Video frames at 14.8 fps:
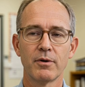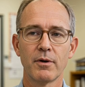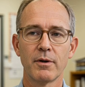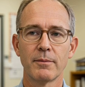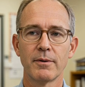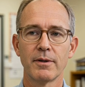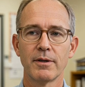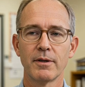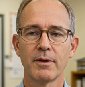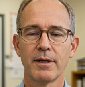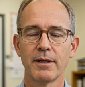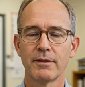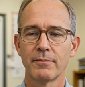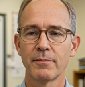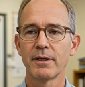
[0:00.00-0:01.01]
Corporate
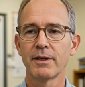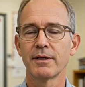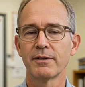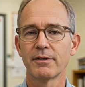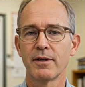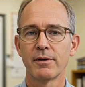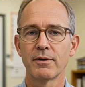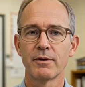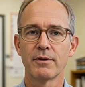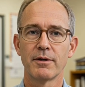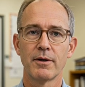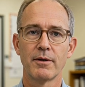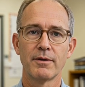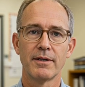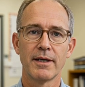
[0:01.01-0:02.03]
credit markets also
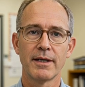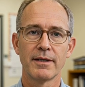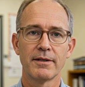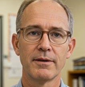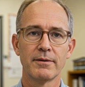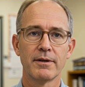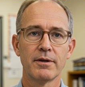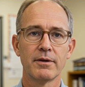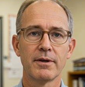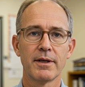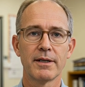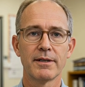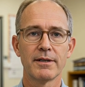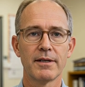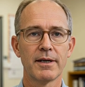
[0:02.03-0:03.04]
showed signs of
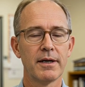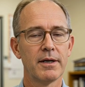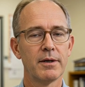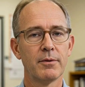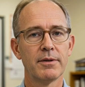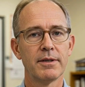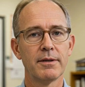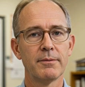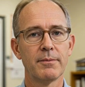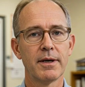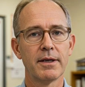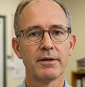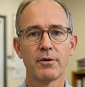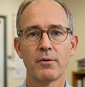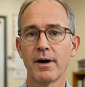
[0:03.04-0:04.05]
stress, with
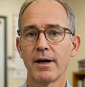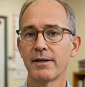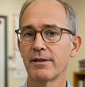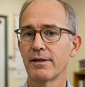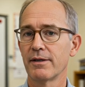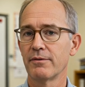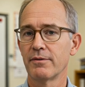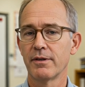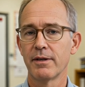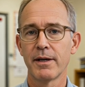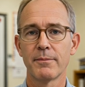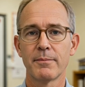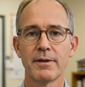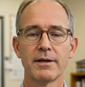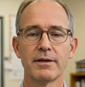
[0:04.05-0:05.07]
spreads widening for
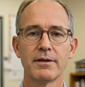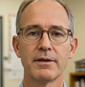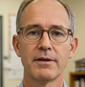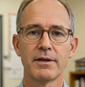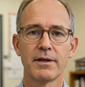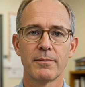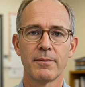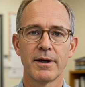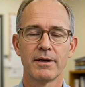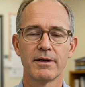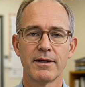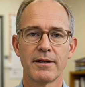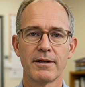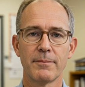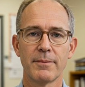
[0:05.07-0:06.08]
companies in
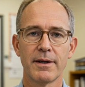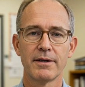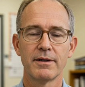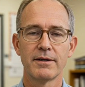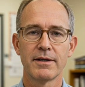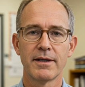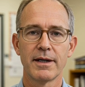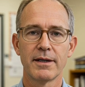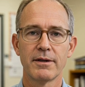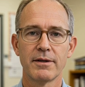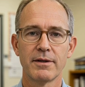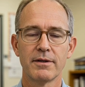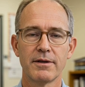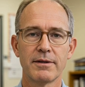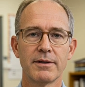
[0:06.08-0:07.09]
commodity-dependent
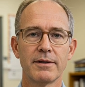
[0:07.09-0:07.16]
sectors.